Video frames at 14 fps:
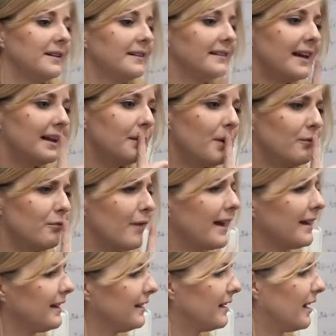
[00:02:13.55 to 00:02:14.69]
Does anyone
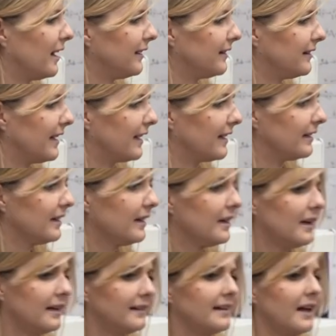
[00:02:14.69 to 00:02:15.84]
recognise it?
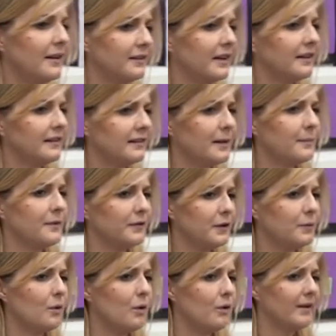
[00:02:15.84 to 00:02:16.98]
Sheep. Sounds like some of
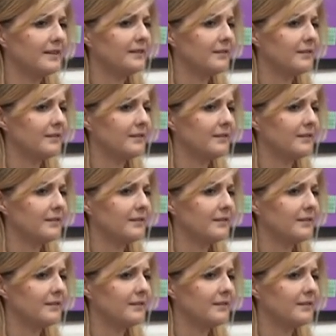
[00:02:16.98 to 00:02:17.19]
you already